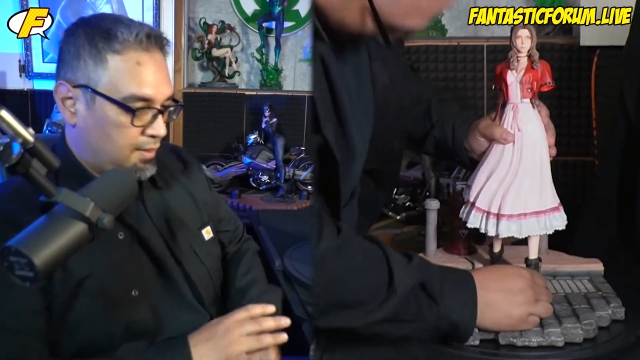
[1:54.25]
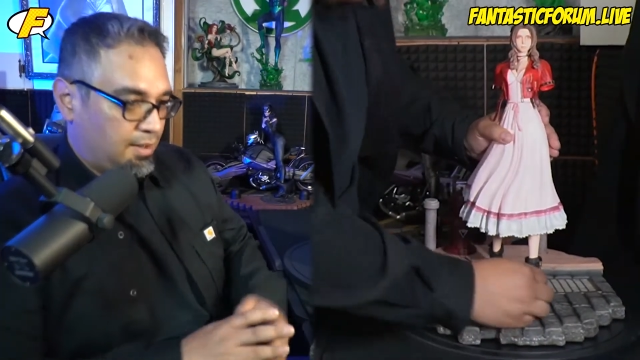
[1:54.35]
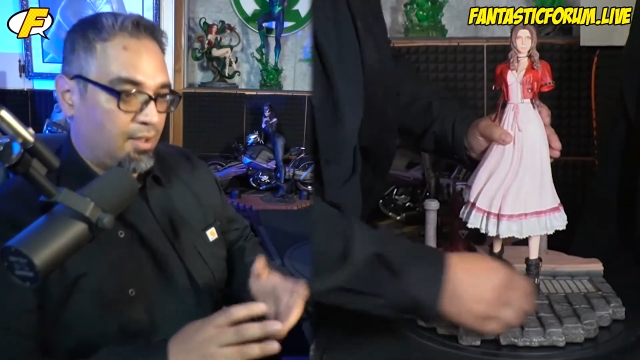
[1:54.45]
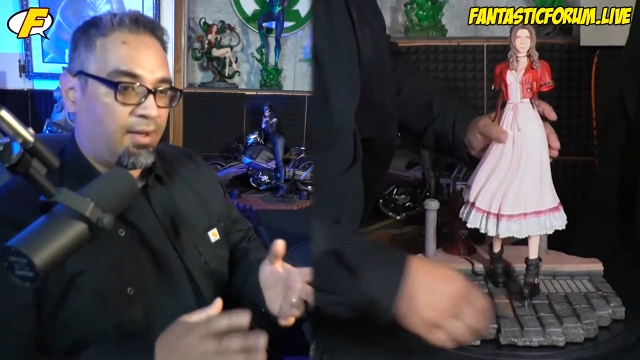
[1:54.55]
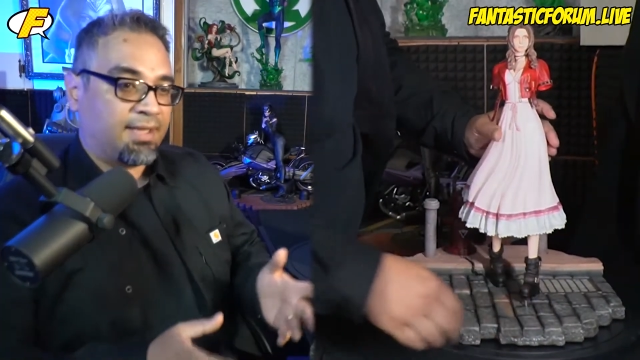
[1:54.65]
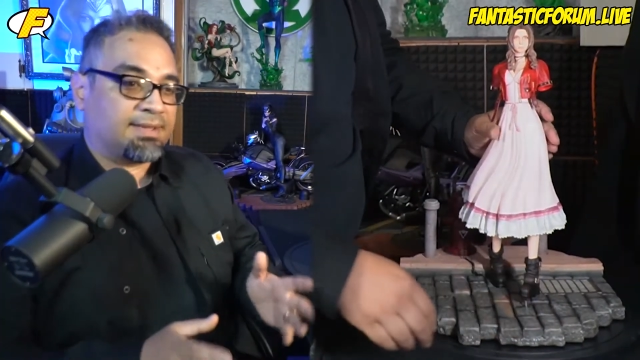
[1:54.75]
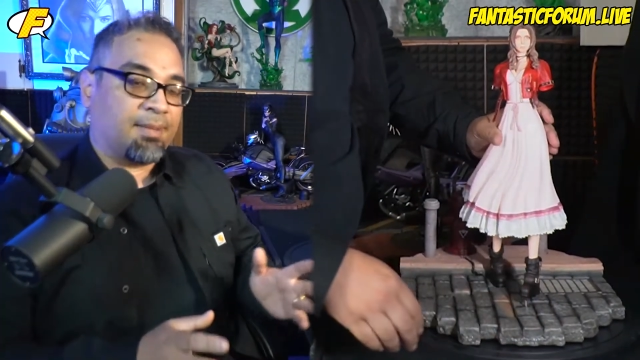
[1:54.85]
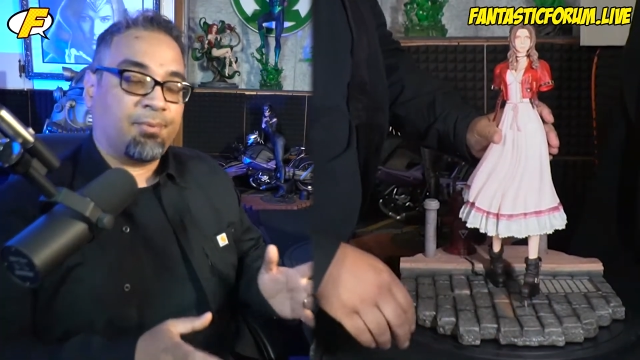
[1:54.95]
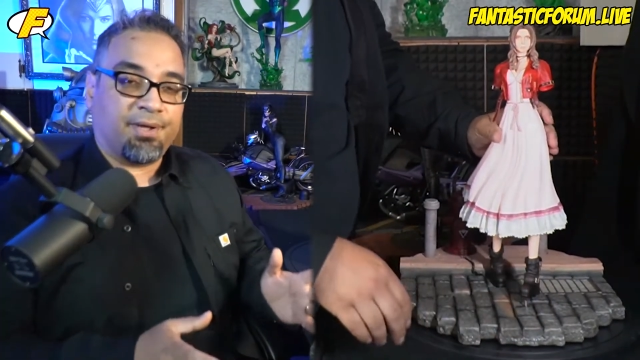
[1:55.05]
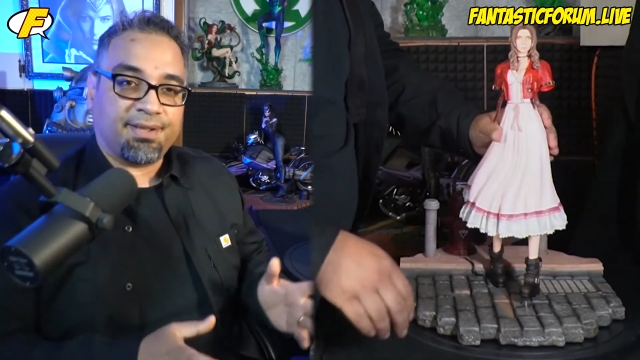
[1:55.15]
Now, as I
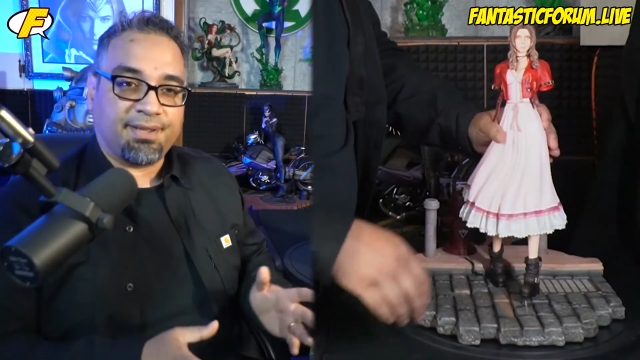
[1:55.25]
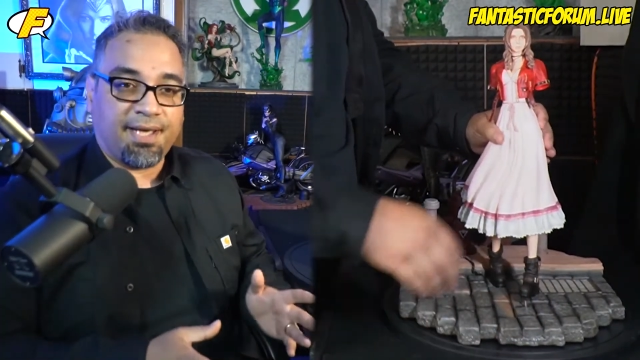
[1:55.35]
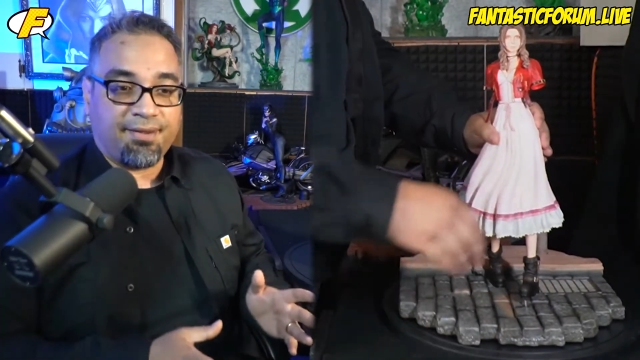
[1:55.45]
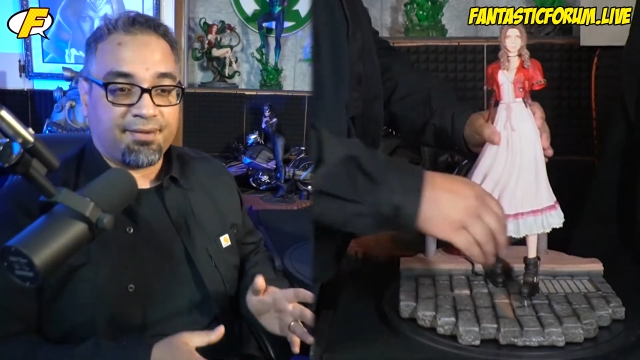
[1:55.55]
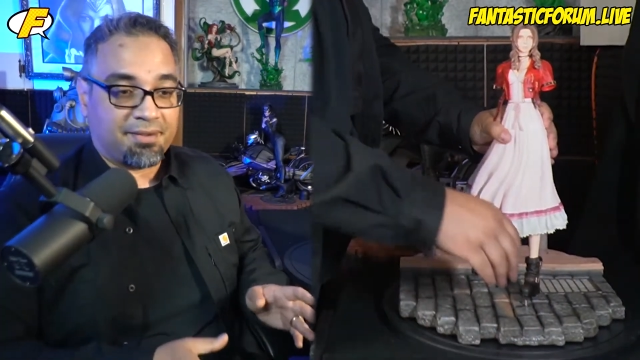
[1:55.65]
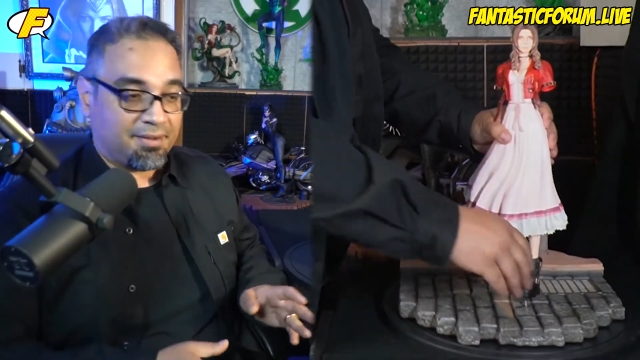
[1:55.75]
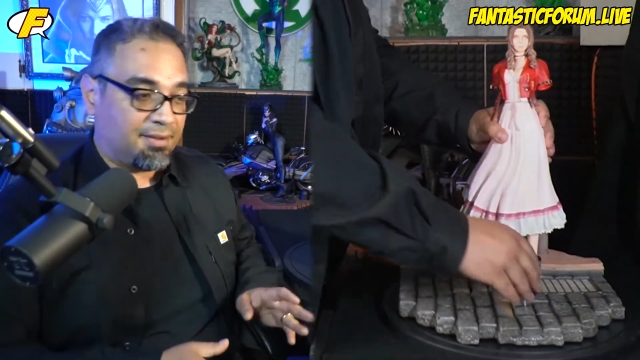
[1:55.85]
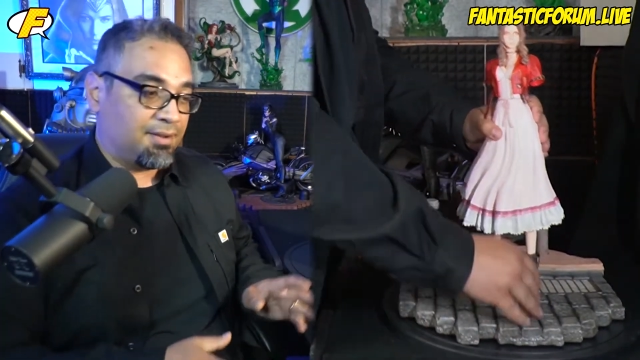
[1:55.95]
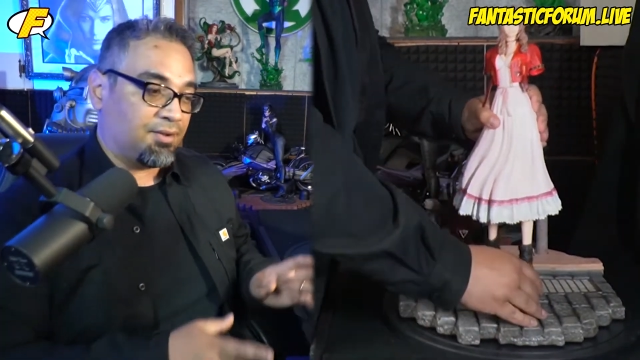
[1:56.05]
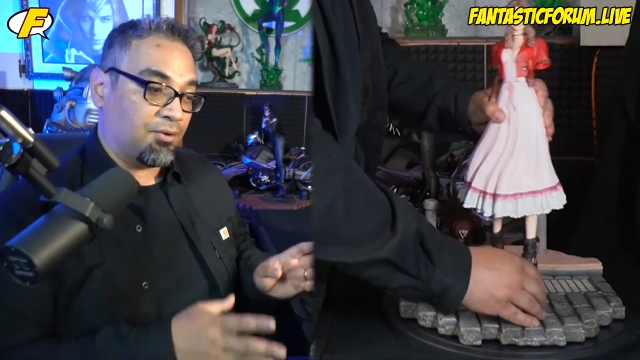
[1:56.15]
put it together,
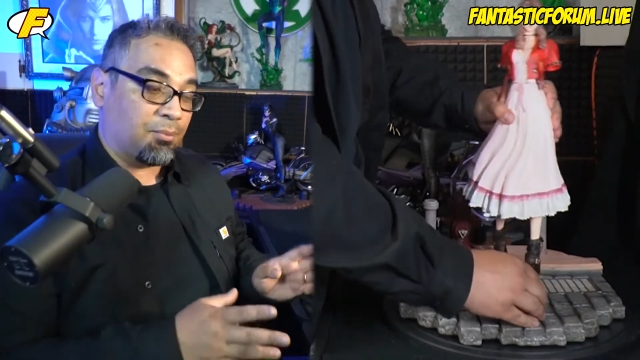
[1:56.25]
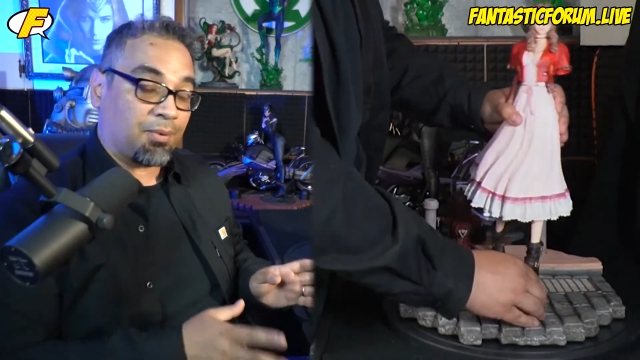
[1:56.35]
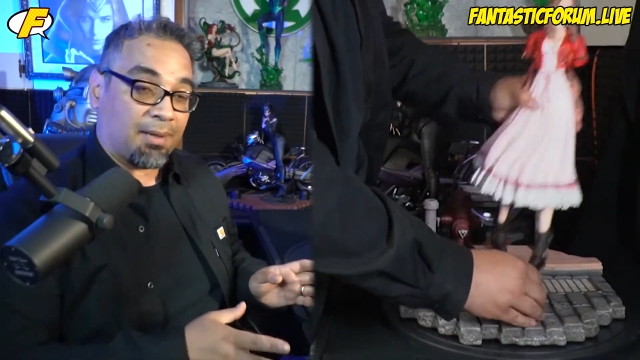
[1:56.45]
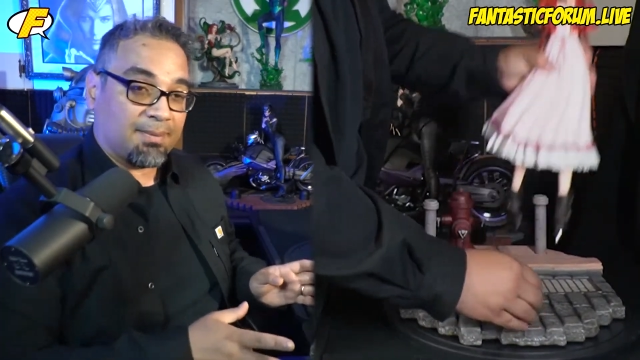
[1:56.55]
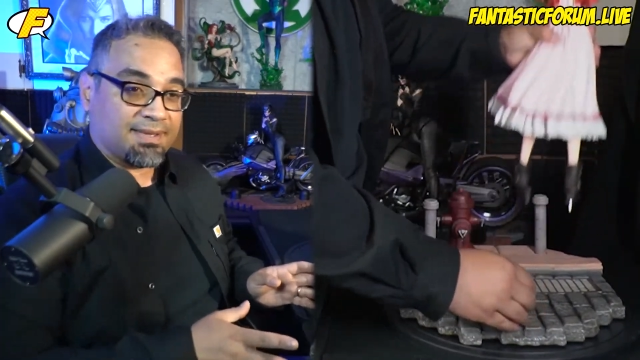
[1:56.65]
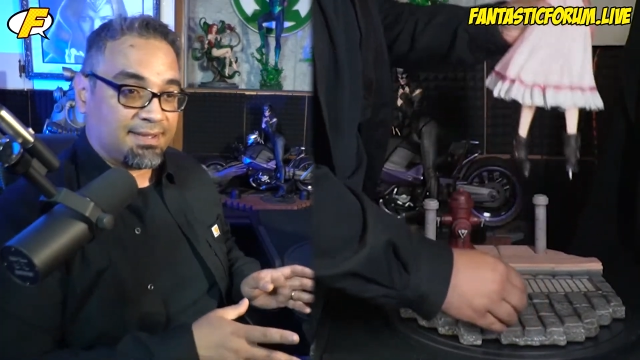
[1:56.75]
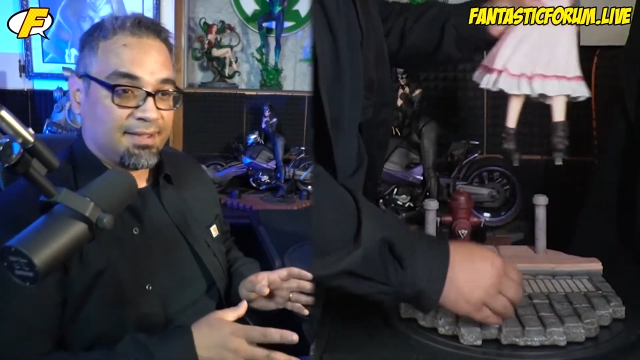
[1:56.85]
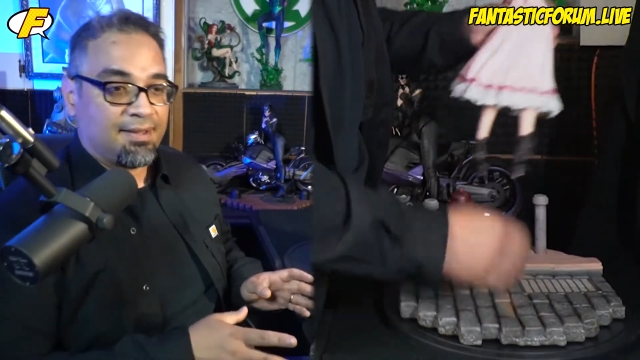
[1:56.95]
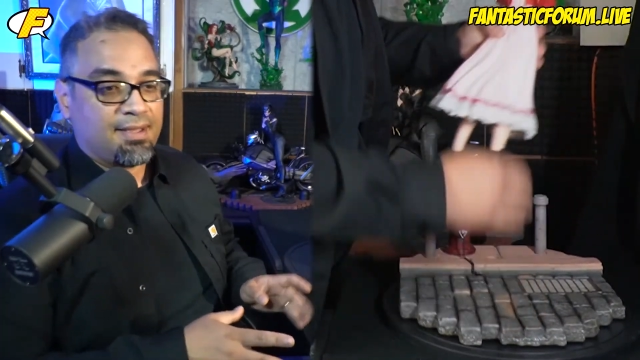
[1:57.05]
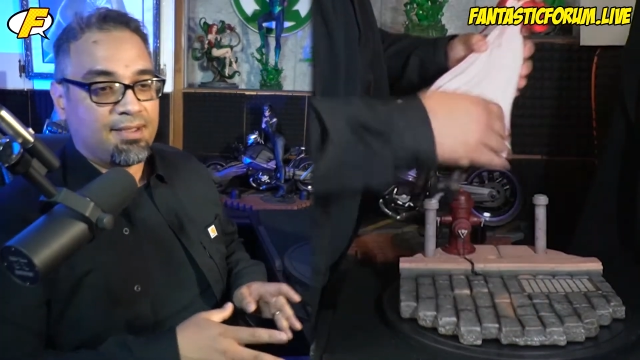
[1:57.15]
you'll probably see
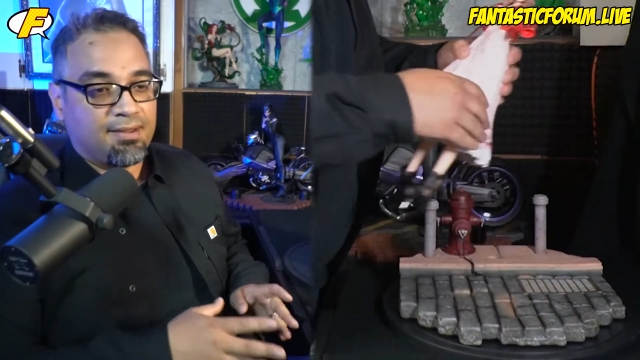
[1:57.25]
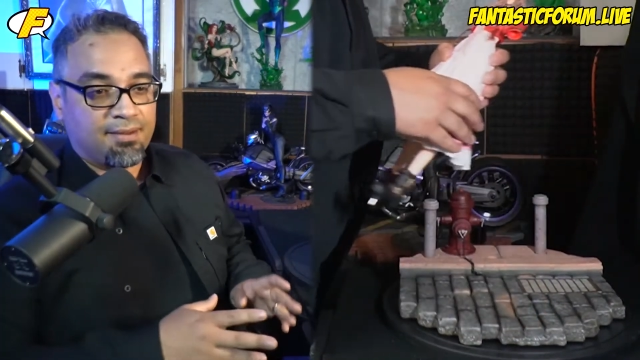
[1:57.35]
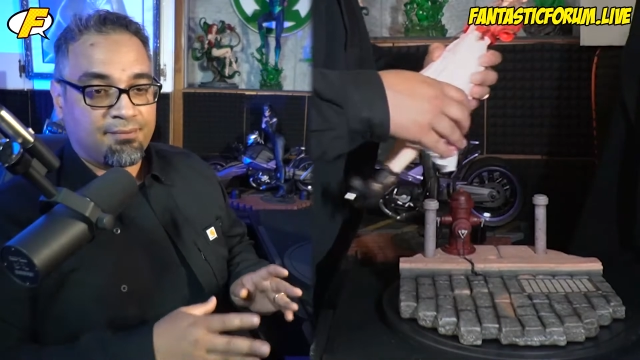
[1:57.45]
the